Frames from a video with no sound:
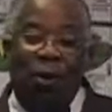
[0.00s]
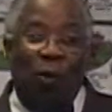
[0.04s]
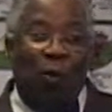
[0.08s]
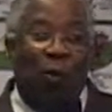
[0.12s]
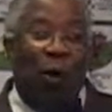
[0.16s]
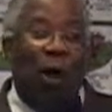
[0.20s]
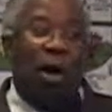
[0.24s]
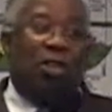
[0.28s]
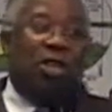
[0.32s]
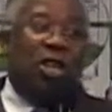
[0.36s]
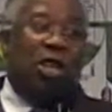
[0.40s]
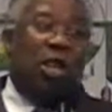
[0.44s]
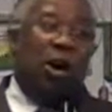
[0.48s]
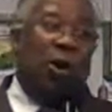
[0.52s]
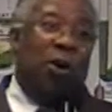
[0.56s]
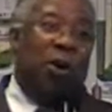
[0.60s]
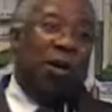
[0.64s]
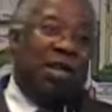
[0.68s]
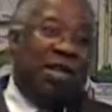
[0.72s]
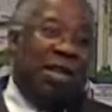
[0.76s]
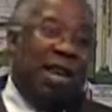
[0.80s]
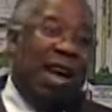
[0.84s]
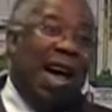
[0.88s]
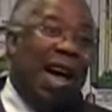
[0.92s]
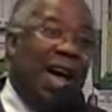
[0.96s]
once you go
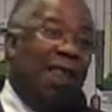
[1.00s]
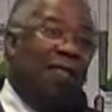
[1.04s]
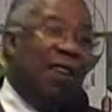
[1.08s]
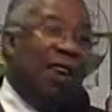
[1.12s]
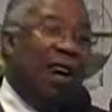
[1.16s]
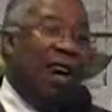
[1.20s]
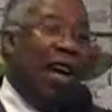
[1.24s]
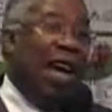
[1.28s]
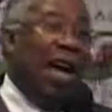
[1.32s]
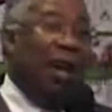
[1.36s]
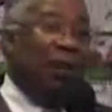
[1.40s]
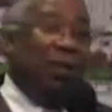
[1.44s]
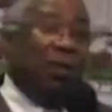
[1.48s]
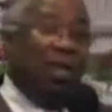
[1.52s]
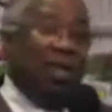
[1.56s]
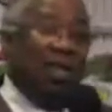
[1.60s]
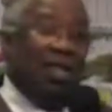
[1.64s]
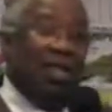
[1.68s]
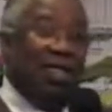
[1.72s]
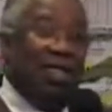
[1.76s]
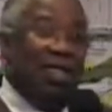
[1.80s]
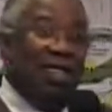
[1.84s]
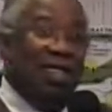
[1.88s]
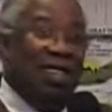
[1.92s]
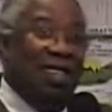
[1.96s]
inside their
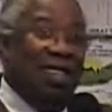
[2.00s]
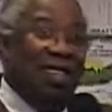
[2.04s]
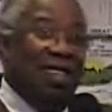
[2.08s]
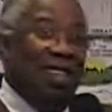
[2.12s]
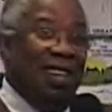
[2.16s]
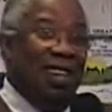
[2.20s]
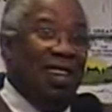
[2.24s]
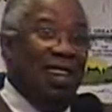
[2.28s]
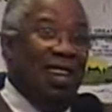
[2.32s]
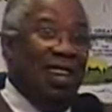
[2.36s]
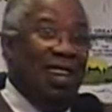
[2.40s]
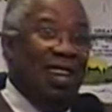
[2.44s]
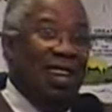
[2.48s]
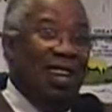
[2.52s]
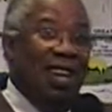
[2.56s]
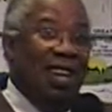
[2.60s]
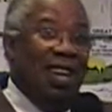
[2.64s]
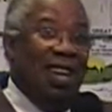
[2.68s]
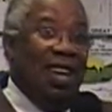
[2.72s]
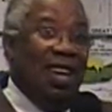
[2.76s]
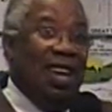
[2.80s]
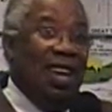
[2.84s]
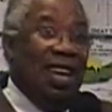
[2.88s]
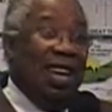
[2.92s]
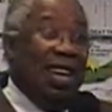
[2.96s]
houses,
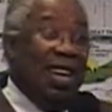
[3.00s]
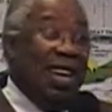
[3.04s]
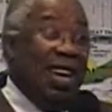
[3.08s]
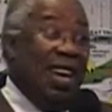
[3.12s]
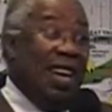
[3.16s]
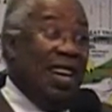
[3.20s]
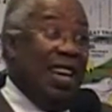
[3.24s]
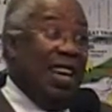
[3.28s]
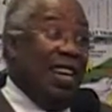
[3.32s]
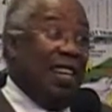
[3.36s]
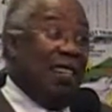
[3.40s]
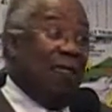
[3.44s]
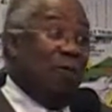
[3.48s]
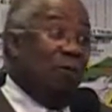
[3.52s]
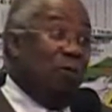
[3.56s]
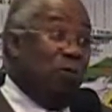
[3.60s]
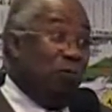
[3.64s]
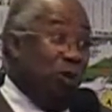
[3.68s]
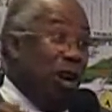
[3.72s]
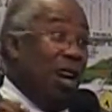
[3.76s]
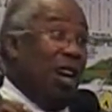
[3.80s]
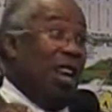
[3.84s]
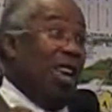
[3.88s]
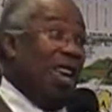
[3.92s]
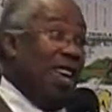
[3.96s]
it is
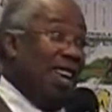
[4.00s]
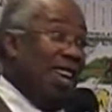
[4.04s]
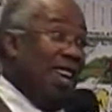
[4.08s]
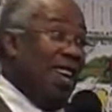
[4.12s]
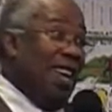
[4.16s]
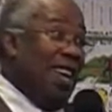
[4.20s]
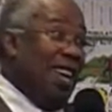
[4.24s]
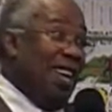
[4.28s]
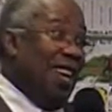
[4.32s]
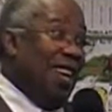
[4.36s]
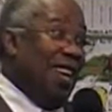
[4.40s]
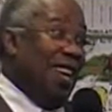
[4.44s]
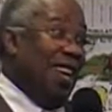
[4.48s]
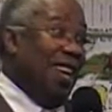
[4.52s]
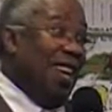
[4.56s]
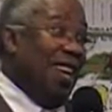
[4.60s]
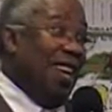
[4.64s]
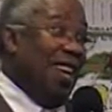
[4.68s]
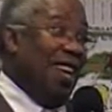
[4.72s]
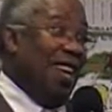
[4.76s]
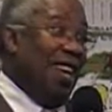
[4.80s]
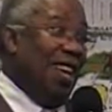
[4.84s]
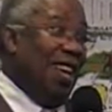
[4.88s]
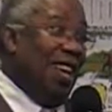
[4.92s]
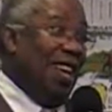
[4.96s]
pretty. Yes.
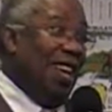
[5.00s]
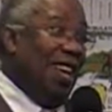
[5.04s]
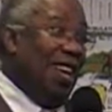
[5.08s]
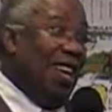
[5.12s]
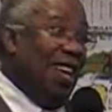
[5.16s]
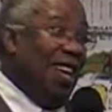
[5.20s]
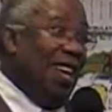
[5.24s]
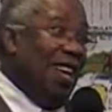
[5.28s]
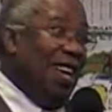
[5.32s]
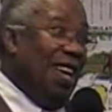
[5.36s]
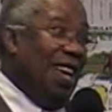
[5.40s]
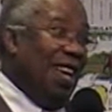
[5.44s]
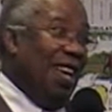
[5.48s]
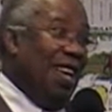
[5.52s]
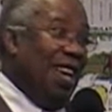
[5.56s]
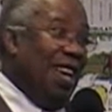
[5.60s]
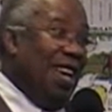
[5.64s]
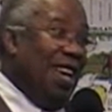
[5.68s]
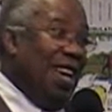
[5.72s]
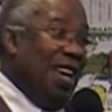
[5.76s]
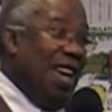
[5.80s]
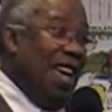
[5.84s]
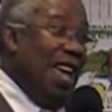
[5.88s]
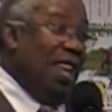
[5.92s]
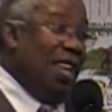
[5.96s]

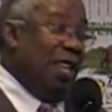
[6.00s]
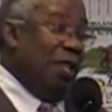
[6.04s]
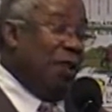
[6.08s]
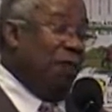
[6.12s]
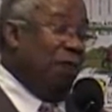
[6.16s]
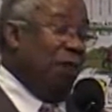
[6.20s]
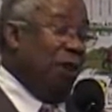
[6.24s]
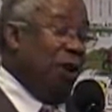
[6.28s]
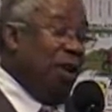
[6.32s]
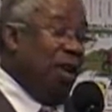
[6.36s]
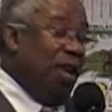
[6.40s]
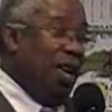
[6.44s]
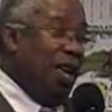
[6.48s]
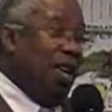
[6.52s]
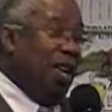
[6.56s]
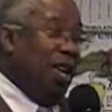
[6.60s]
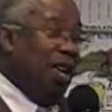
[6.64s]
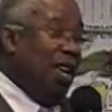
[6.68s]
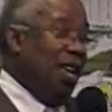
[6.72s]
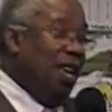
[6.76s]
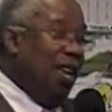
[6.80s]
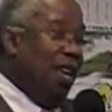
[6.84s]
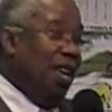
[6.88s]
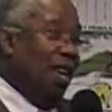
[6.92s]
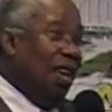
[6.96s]
It is pretty.
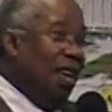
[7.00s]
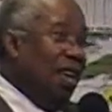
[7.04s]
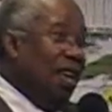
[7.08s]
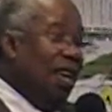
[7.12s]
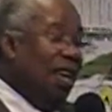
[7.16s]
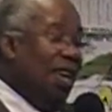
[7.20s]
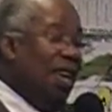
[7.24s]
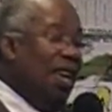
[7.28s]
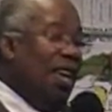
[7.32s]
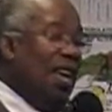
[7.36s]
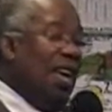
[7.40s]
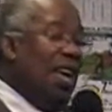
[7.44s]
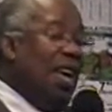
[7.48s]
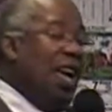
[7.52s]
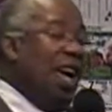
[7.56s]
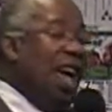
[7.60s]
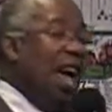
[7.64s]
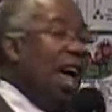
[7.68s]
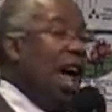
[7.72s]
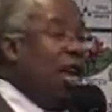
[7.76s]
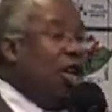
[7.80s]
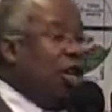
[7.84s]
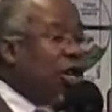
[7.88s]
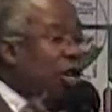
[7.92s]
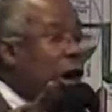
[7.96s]

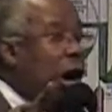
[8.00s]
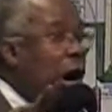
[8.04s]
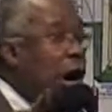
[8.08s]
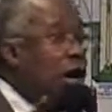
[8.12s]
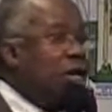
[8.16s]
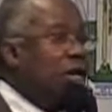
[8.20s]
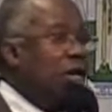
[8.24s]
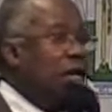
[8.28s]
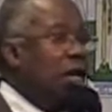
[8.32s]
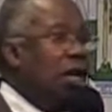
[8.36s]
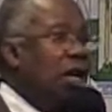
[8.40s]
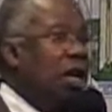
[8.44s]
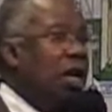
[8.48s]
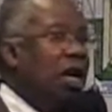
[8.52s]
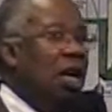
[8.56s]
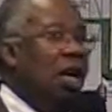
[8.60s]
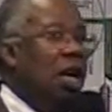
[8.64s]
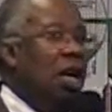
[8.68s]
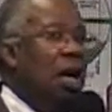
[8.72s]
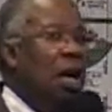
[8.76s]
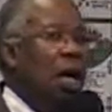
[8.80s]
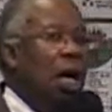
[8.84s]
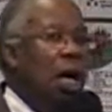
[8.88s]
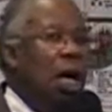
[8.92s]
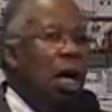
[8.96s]
And church,
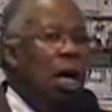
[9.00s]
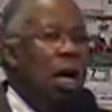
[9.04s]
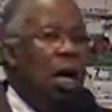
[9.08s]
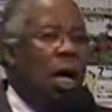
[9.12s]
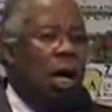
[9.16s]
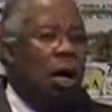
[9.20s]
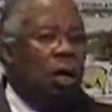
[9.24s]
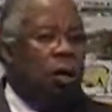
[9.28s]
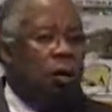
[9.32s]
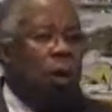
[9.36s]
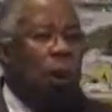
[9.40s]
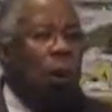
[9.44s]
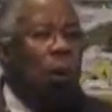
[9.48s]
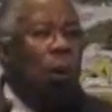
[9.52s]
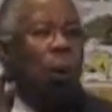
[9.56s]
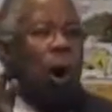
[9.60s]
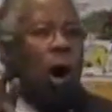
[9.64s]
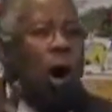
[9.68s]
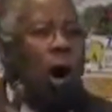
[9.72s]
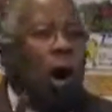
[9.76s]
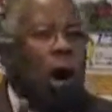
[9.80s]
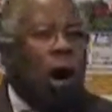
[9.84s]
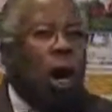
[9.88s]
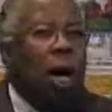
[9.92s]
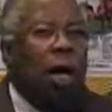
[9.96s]
the
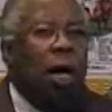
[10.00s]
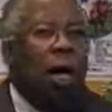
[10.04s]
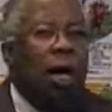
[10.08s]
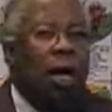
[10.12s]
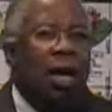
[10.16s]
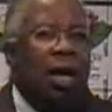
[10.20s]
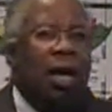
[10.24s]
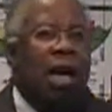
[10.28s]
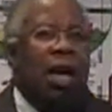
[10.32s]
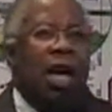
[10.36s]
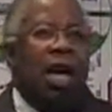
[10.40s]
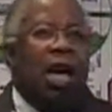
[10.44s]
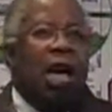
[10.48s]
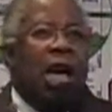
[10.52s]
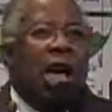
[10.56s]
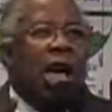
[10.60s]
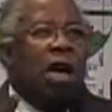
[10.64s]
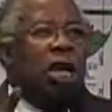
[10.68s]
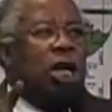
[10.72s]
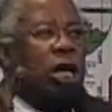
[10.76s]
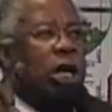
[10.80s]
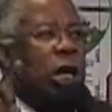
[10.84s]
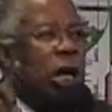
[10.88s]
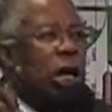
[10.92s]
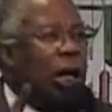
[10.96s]
world
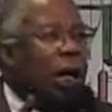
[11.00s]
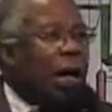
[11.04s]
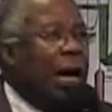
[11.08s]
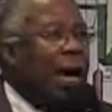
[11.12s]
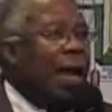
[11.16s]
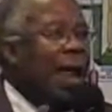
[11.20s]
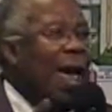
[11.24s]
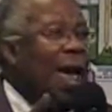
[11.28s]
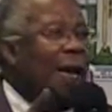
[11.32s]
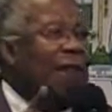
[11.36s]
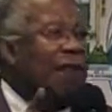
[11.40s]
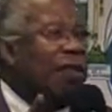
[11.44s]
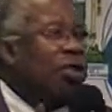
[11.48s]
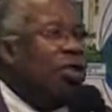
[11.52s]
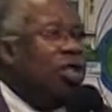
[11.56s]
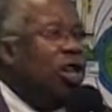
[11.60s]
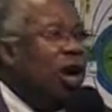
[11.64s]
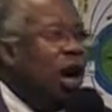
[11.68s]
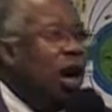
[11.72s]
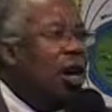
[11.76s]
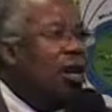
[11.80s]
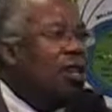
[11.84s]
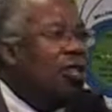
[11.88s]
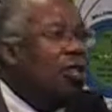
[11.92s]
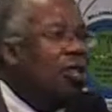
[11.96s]
is looking at this
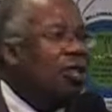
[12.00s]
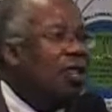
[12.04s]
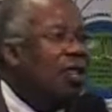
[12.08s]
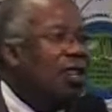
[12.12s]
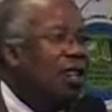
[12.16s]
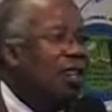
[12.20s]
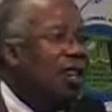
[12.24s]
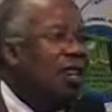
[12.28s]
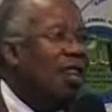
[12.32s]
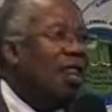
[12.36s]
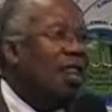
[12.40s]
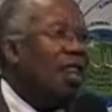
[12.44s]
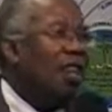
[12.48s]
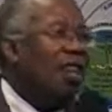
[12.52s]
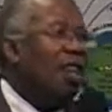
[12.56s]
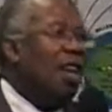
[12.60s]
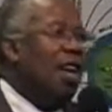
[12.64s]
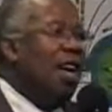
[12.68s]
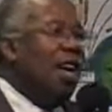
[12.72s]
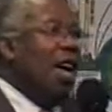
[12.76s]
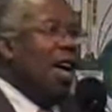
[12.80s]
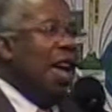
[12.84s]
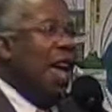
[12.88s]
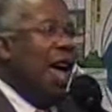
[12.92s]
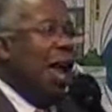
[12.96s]
church,
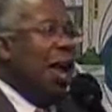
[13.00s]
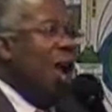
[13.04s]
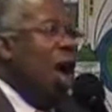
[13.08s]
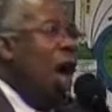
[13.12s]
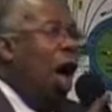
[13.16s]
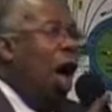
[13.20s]
and